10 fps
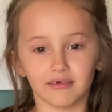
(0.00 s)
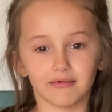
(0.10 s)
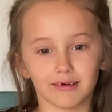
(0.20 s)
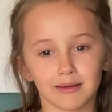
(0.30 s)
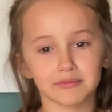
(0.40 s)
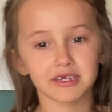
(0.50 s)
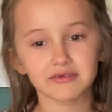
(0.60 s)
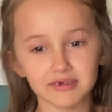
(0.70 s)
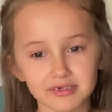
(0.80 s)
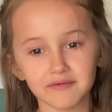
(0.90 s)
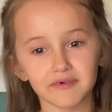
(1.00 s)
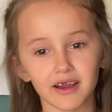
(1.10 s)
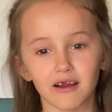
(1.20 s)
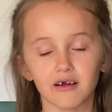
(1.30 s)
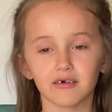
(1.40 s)
Ramses was a
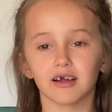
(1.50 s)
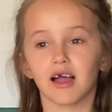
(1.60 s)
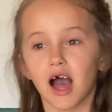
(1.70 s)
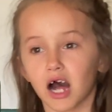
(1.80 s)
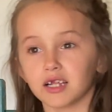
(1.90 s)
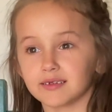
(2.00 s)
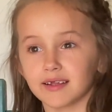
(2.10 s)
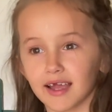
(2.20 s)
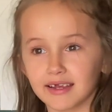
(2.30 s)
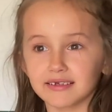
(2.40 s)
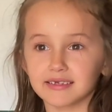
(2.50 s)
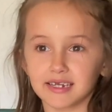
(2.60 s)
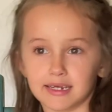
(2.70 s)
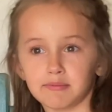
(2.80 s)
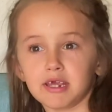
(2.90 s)
pharaoh, held in high
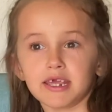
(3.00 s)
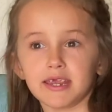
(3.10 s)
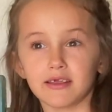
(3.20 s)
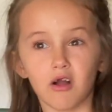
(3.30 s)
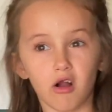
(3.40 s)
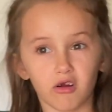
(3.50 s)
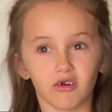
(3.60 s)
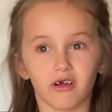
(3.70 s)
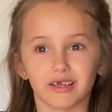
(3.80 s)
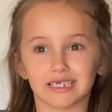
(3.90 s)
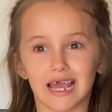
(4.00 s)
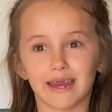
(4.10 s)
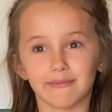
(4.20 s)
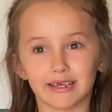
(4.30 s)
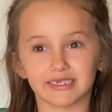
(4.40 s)
esteem. He conquered all his
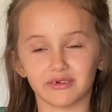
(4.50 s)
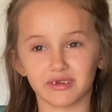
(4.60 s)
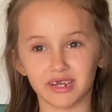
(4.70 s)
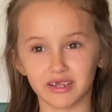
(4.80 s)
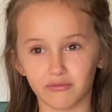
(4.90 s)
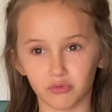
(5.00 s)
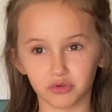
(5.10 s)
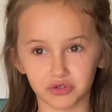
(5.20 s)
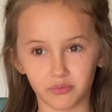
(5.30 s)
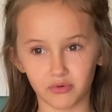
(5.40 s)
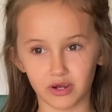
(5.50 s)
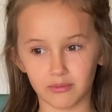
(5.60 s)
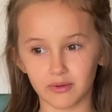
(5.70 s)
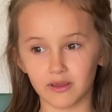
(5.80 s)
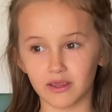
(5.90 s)
enemies so he could rule supreme.
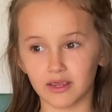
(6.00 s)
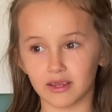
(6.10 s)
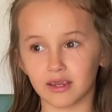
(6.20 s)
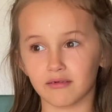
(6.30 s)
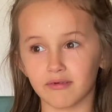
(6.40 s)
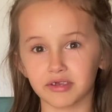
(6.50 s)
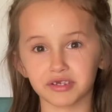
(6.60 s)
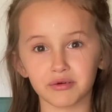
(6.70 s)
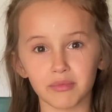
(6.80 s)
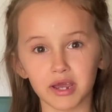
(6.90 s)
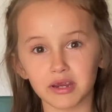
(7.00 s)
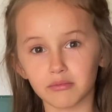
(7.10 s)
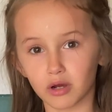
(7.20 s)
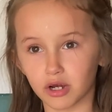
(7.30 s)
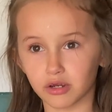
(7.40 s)
He raised up mighty
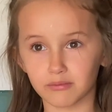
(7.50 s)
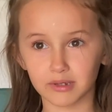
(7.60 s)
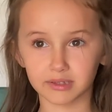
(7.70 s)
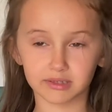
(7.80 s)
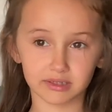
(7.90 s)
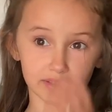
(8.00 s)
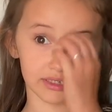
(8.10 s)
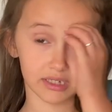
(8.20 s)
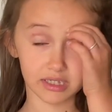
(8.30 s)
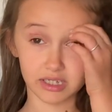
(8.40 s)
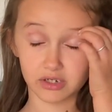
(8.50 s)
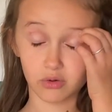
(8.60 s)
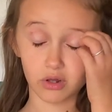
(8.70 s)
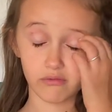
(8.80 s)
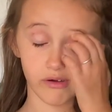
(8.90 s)
monuments that
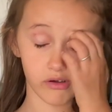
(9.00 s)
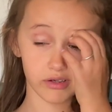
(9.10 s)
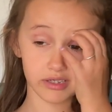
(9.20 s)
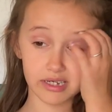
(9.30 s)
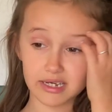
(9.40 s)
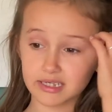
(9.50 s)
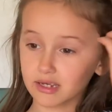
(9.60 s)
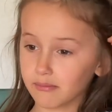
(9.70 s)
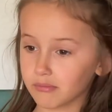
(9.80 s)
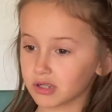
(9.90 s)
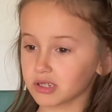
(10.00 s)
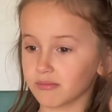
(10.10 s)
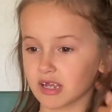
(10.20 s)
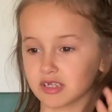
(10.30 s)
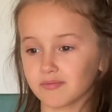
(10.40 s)
told of all his deeds, and built a
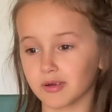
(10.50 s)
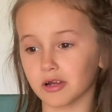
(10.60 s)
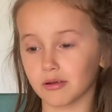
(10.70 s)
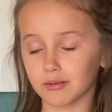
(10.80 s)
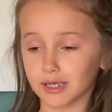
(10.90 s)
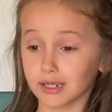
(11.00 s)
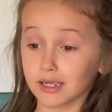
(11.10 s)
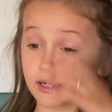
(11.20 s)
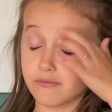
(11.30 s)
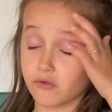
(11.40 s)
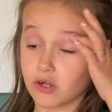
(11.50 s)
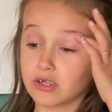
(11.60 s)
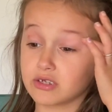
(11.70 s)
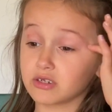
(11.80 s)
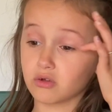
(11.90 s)
massive pyramid for
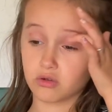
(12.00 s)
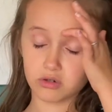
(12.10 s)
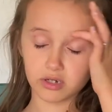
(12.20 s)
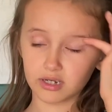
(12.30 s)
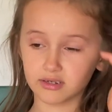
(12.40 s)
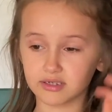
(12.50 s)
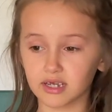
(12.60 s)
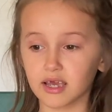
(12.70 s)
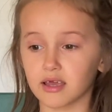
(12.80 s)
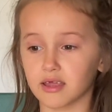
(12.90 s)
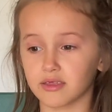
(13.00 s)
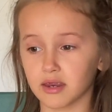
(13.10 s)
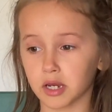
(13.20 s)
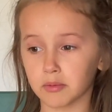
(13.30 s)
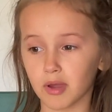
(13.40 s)
his eternal needs. And then
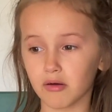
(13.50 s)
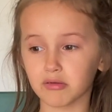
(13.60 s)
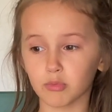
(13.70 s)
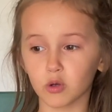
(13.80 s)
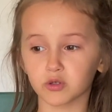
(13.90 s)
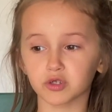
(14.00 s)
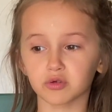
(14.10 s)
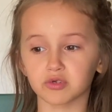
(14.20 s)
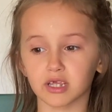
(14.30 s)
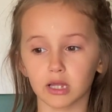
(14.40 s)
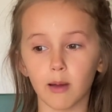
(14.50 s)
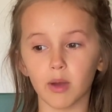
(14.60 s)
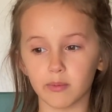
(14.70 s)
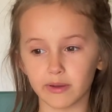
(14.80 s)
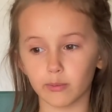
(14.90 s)
he met with Moses, who said, let my
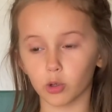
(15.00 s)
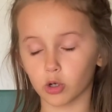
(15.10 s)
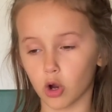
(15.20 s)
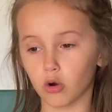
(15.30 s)
people go.